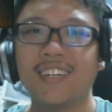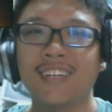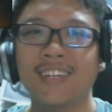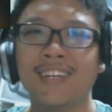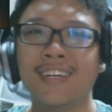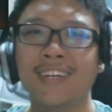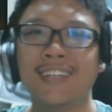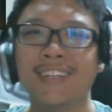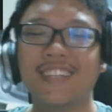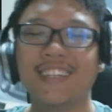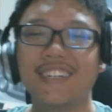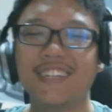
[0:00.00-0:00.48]

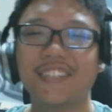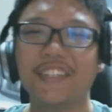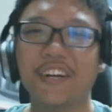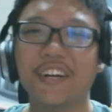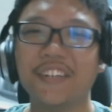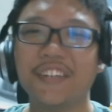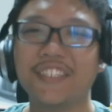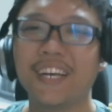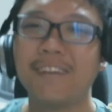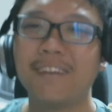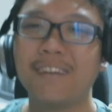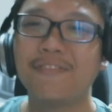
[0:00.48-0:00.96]
There's I'll no make you a
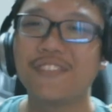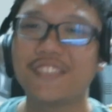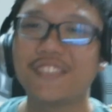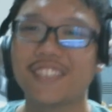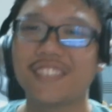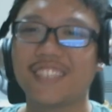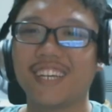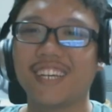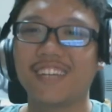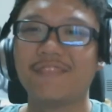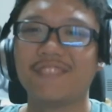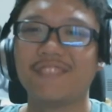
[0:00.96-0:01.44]
pair
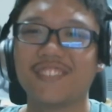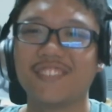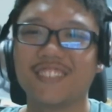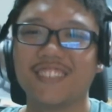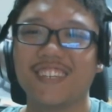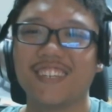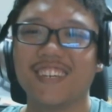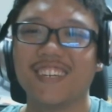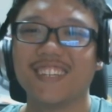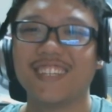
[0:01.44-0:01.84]
chance. Of pants on the way!